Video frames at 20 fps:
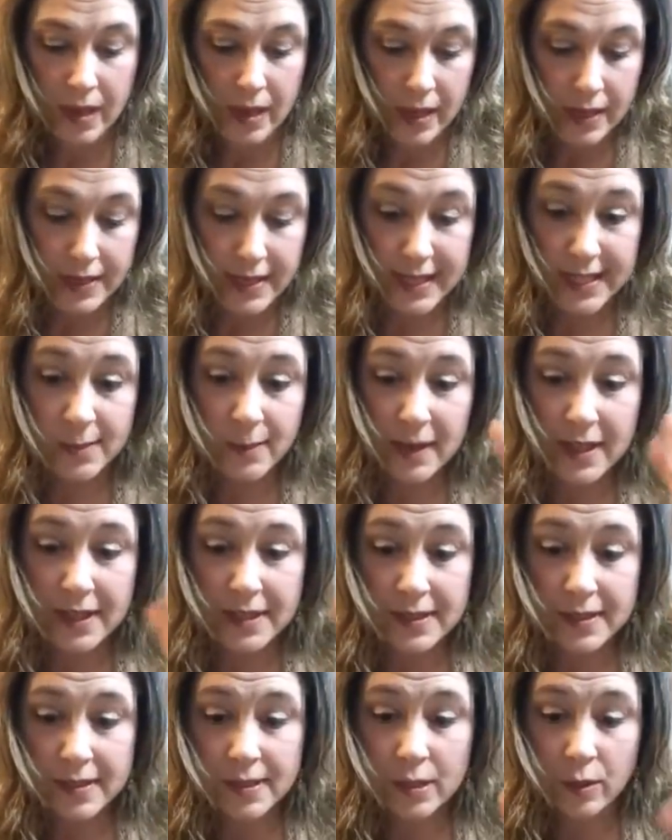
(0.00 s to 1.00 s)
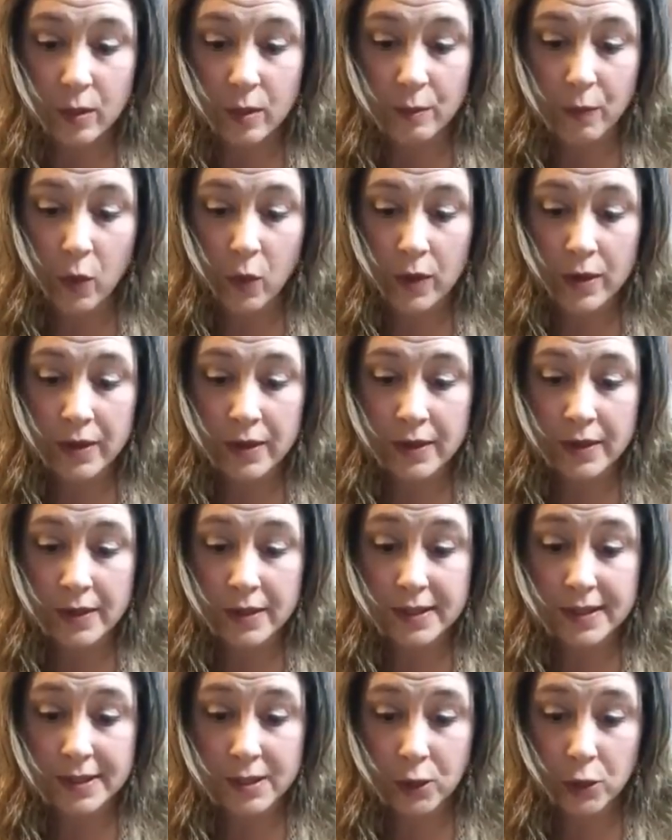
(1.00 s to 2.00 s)
That's why this is so important
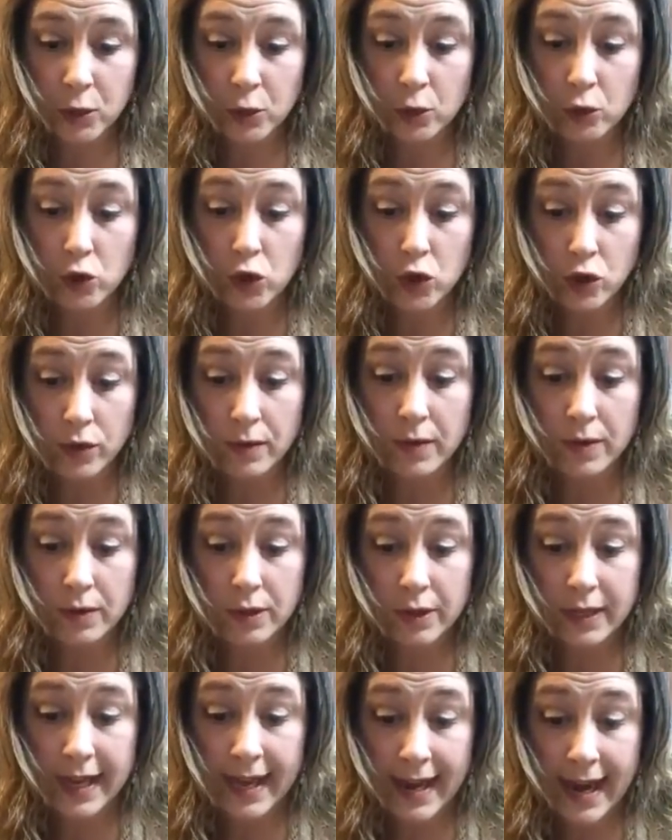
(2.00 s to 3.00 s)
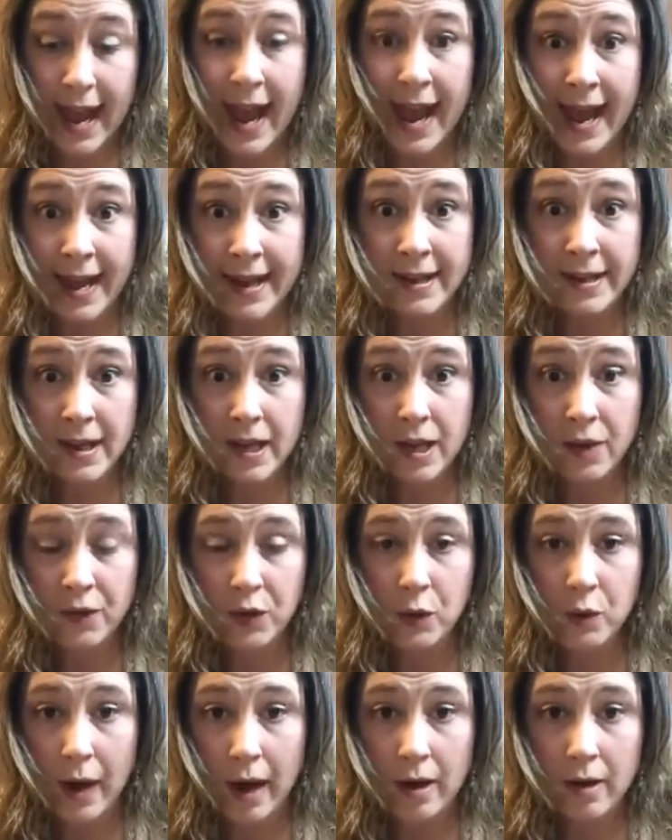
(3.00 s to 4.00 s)
to get on if
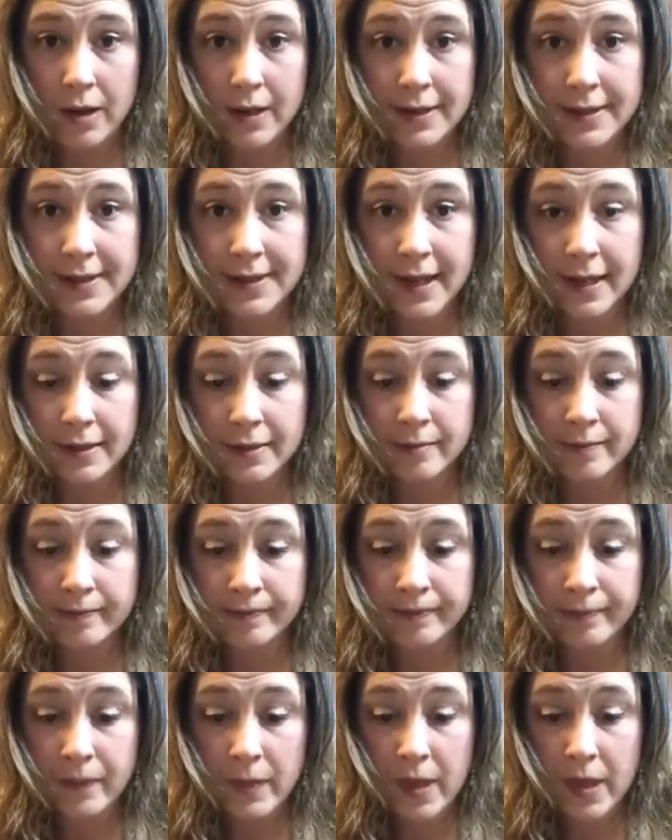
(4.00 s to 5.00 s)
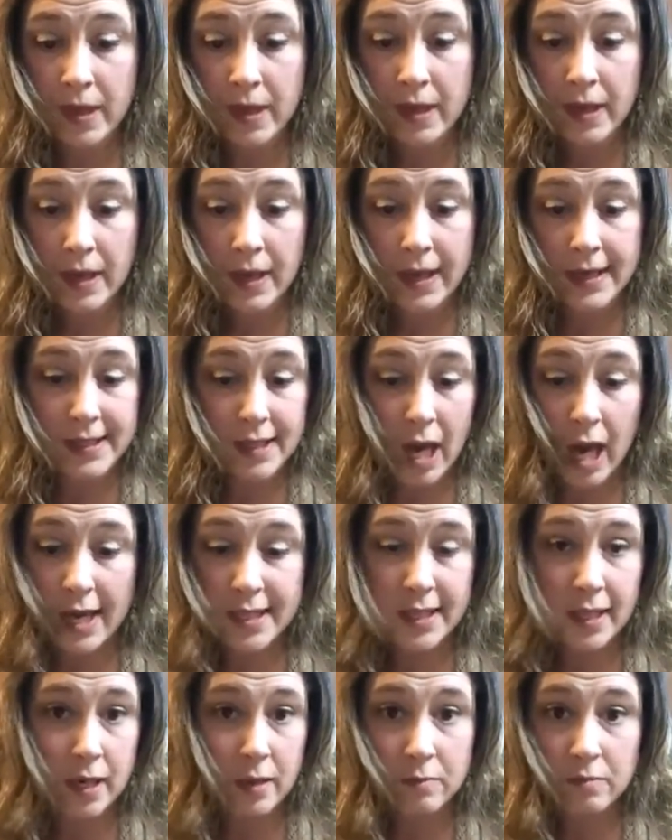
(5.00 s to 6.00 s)
you are a consultant. It's
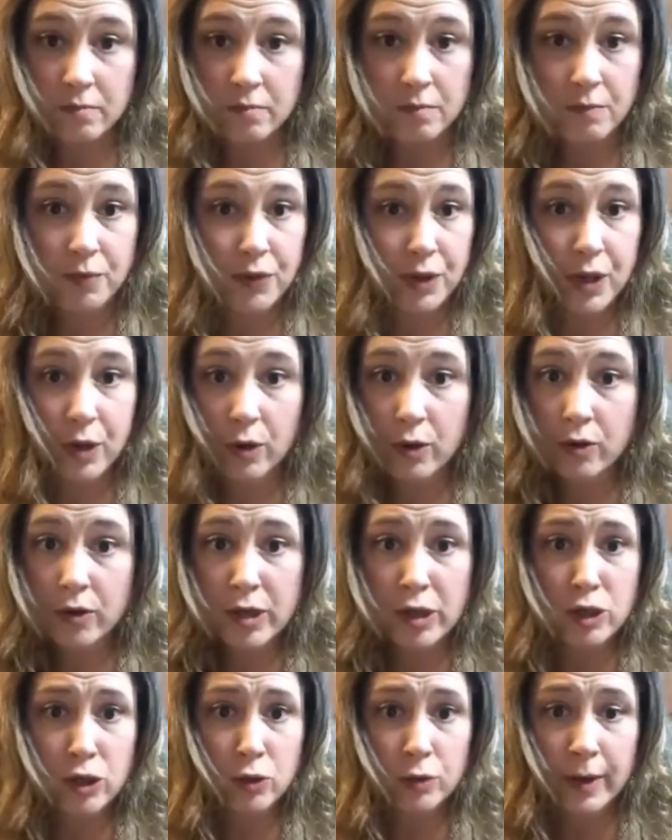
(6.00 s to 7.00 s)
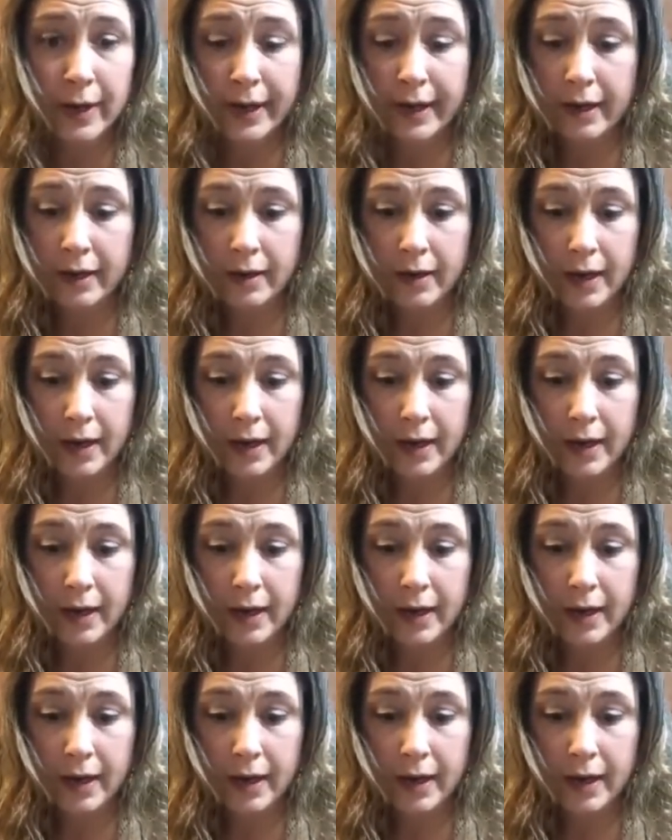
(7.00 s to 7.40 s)
awesome. Pre-ordering jewelry.